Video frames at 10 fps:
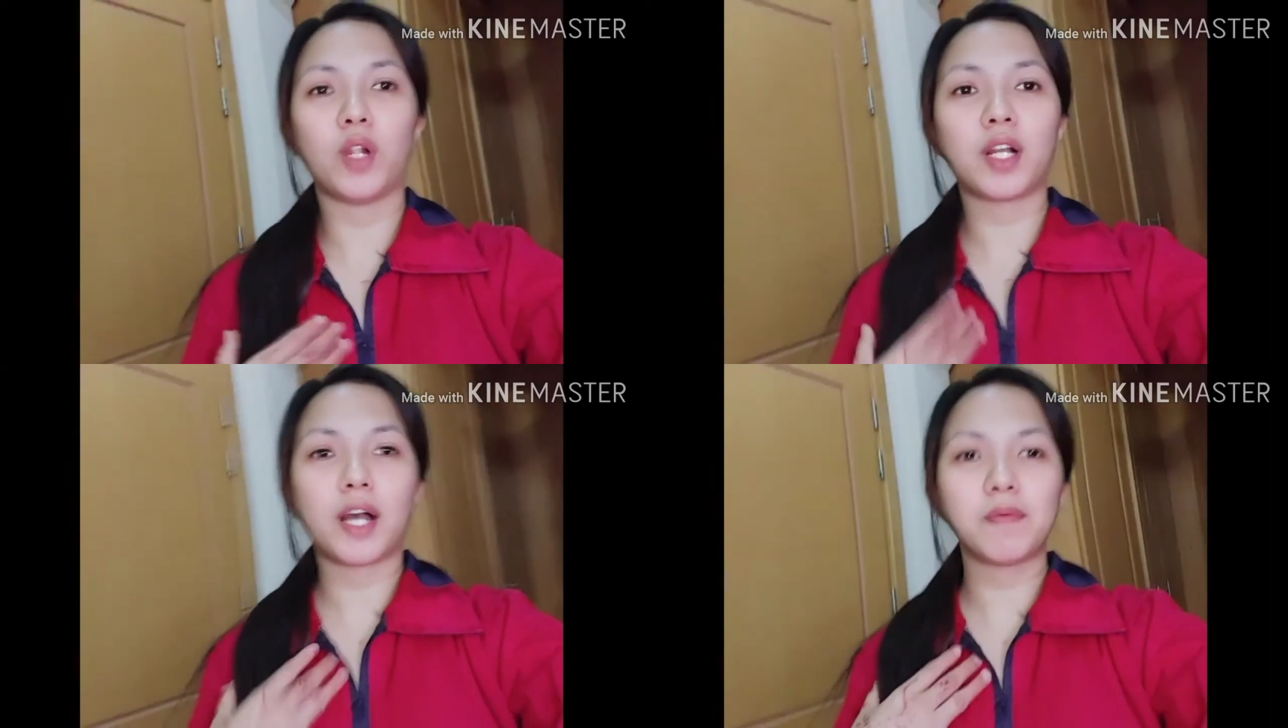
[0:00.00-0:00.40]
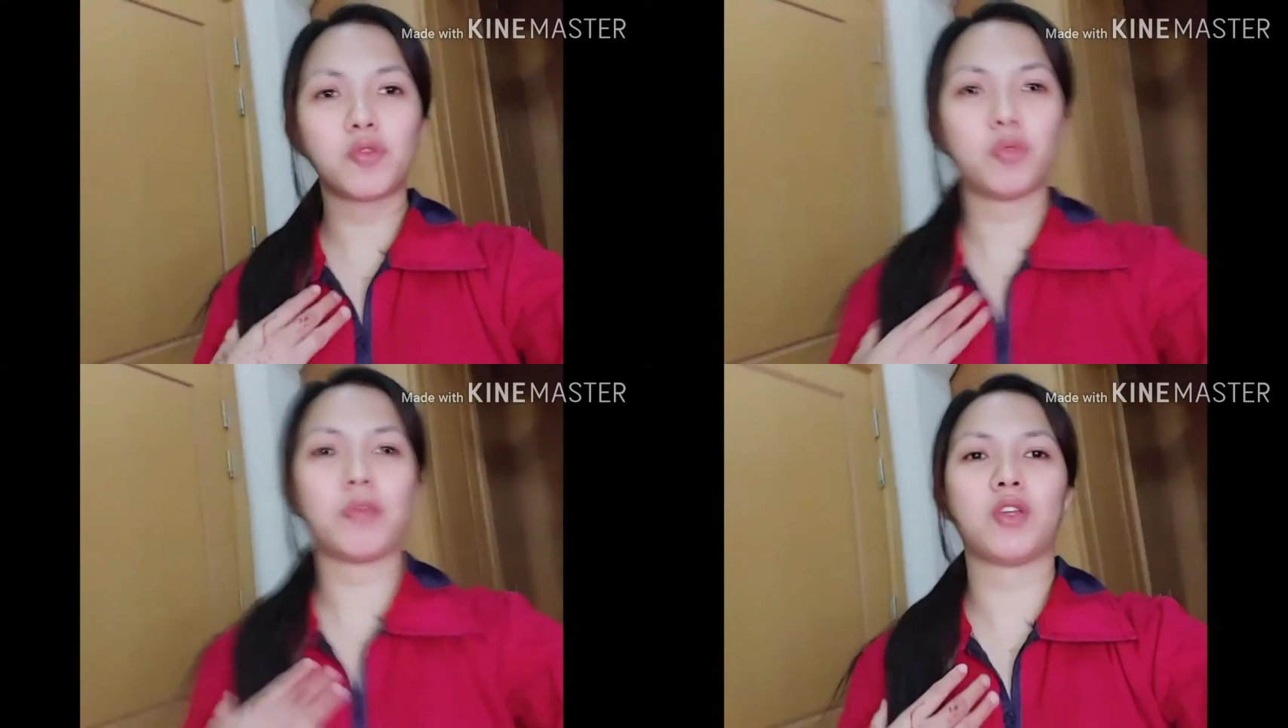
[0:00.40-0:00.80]

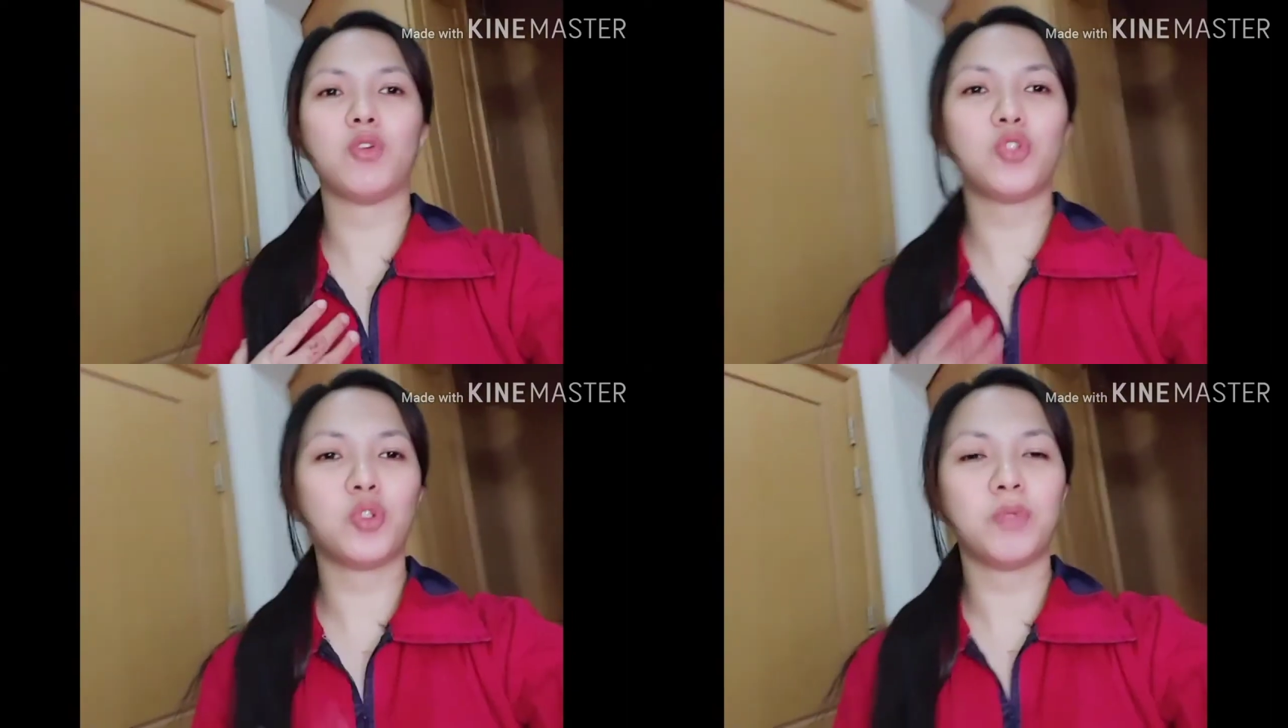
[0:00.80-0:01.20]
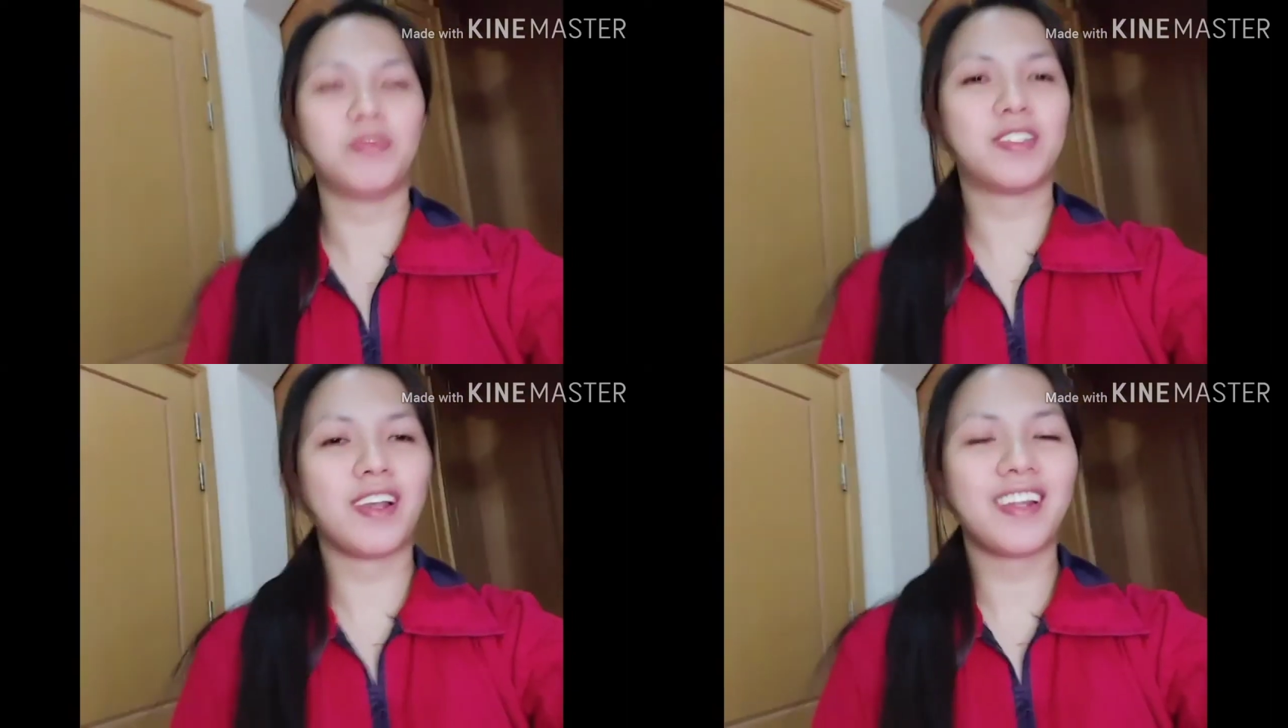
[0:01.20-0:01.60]
Welcome to my
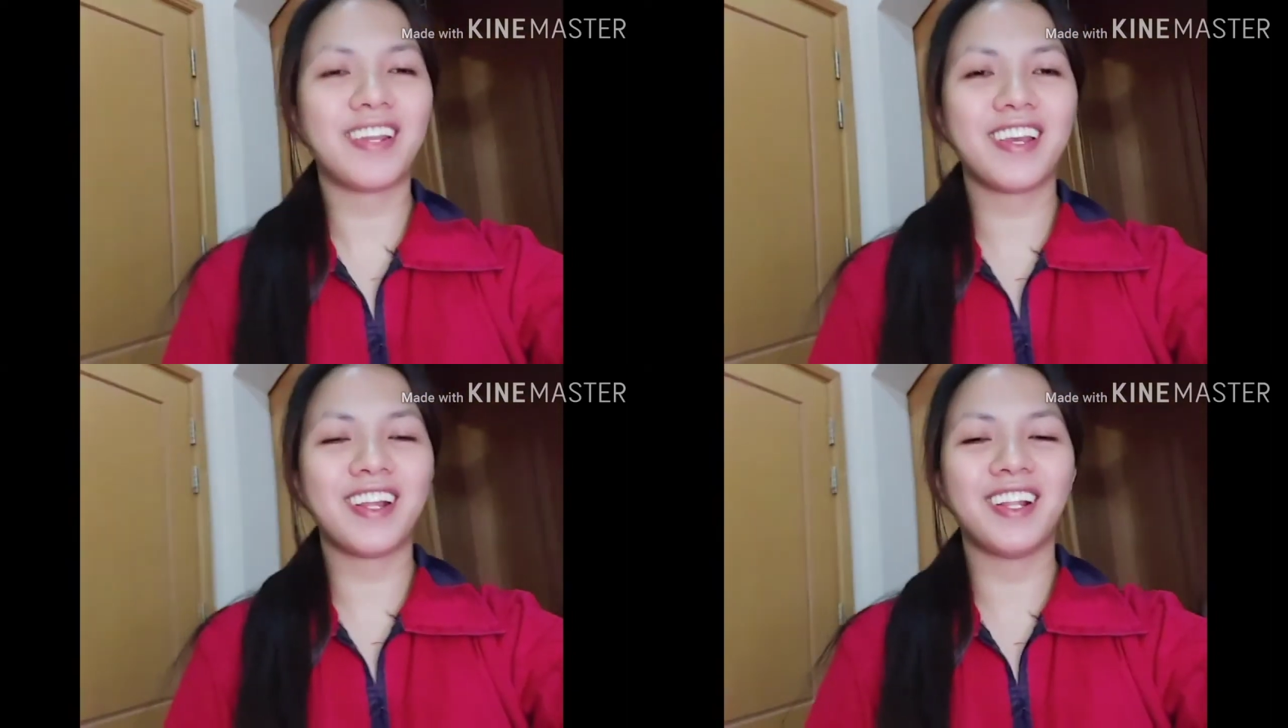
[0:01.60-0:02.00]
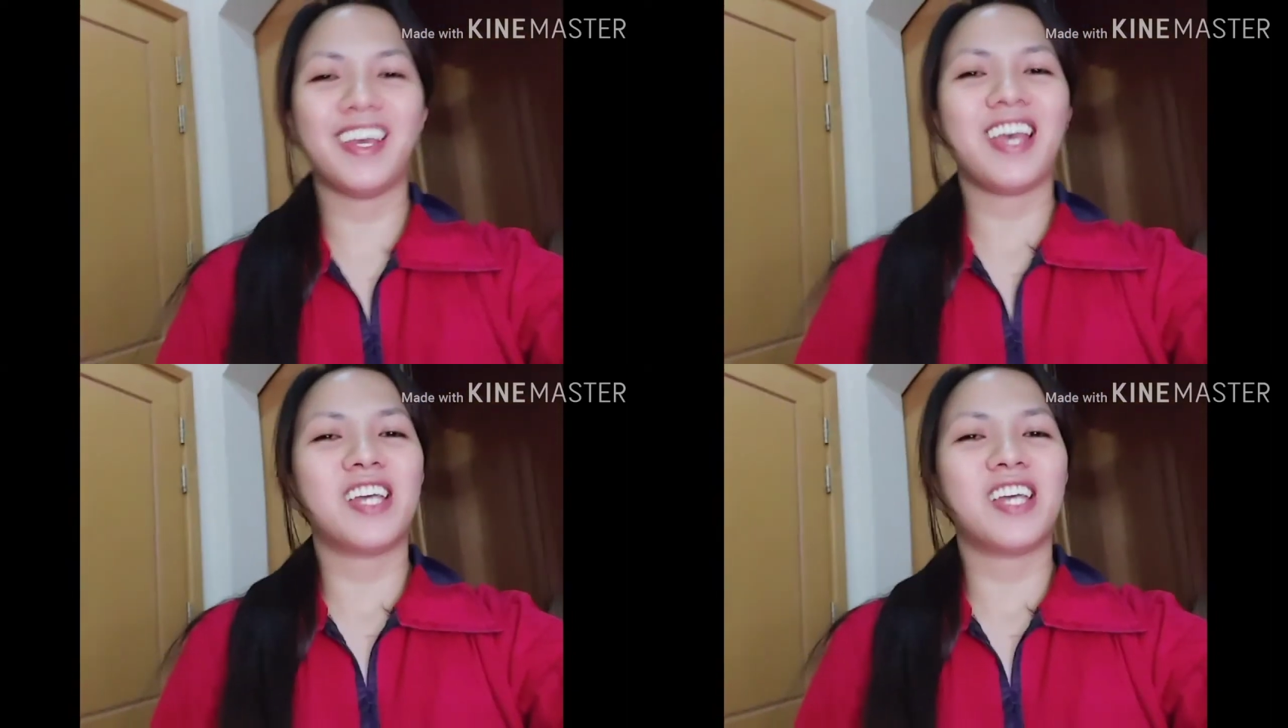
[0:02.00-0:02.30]
YouTube channel.